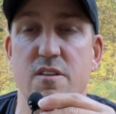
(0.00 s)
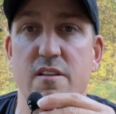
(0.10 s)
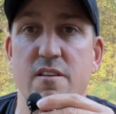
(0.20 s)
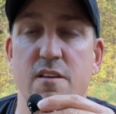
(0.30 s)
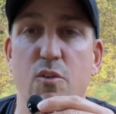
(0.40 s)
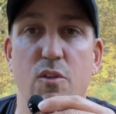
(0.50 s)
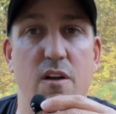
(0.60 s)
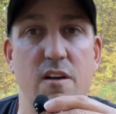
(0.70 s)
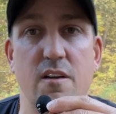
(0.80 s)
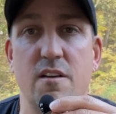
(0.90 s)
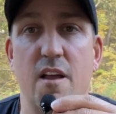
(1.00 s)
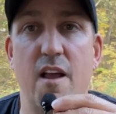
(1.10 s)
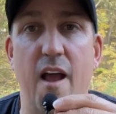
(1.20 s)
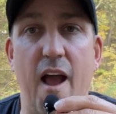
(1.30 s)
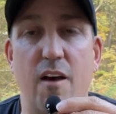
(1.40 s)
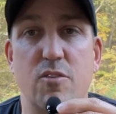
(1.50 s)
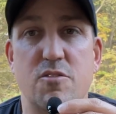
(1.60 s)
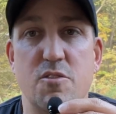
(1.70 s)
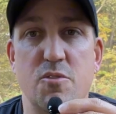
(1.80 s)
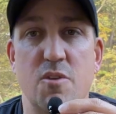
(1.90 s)
learn how
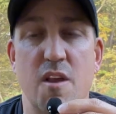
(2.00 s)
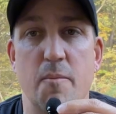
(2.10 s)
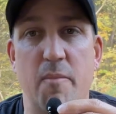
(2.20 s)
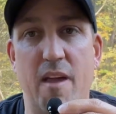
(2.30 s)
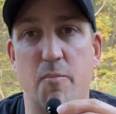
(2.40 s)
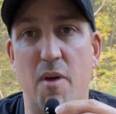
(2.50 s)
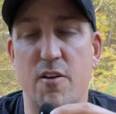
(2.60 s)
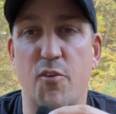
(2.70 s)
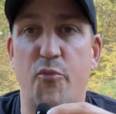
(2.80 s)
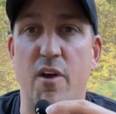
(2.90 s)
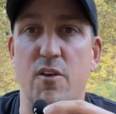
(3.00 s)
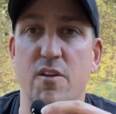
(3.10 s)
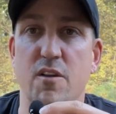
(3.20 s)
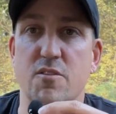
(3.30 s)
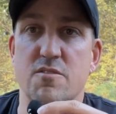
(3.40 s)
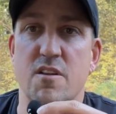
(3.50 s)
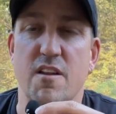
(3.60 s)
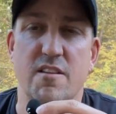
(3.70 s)
to make better photos.